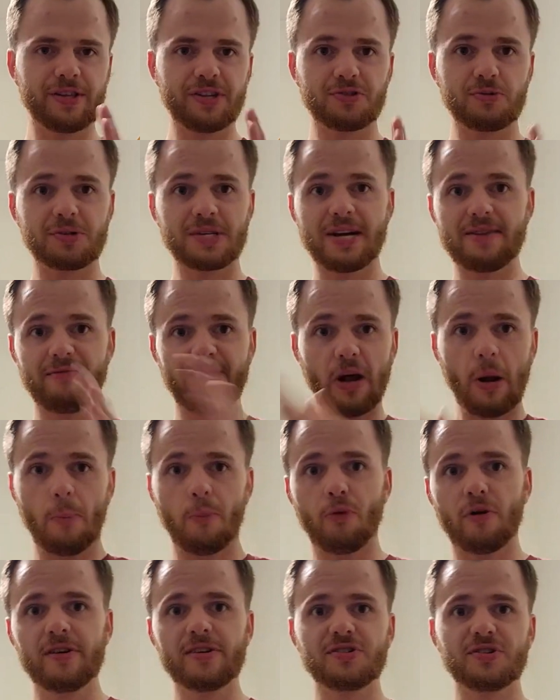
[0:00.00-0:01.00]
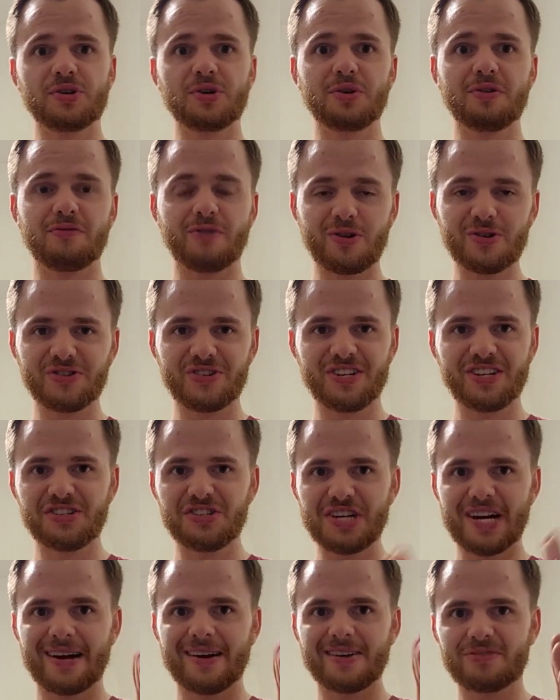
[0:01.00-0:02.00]
This was at Valparaiso University.
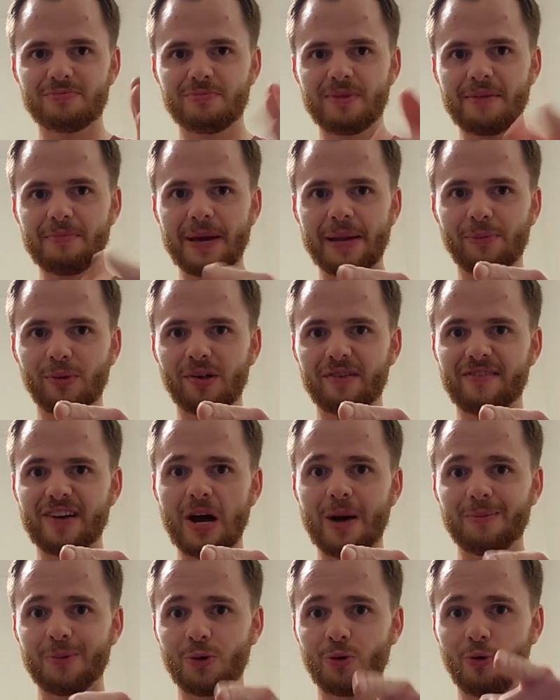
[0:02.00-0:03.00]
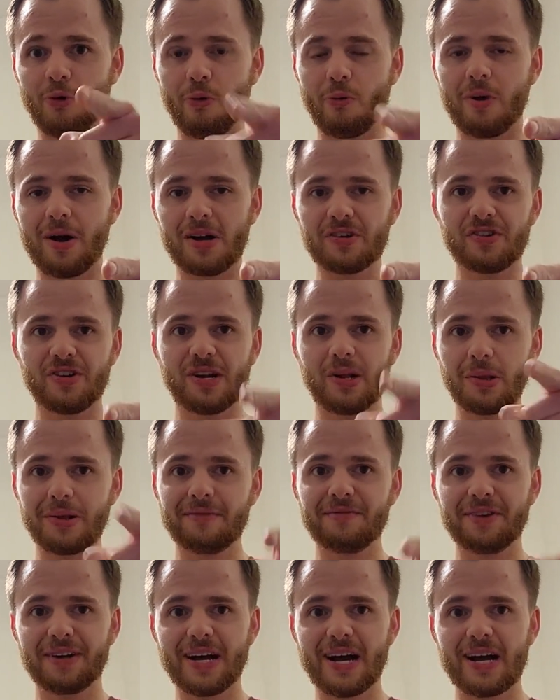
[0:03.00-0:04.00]
Shout out to my people at Valpo who are watching. I
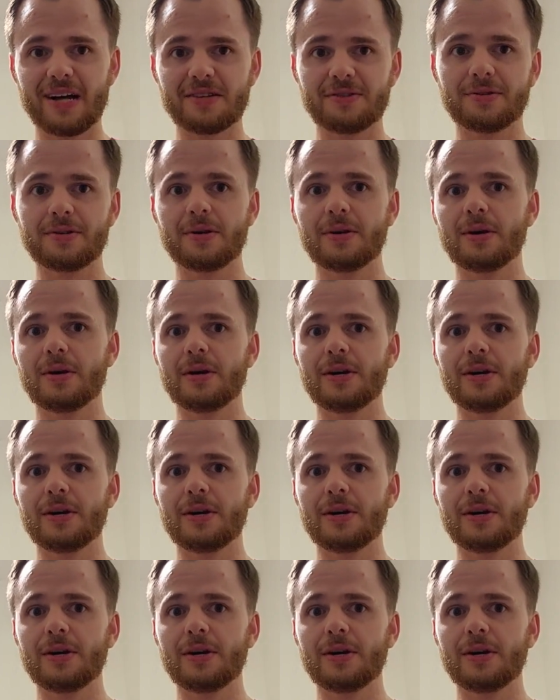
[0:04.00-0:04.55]
love you guys.